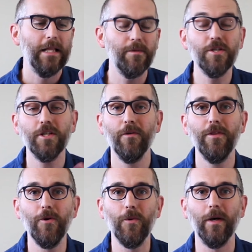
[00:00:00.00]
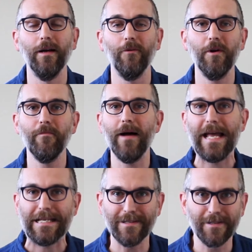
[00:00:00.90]
Let me share with you one of
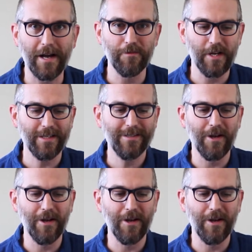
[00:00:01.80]
my essence objects.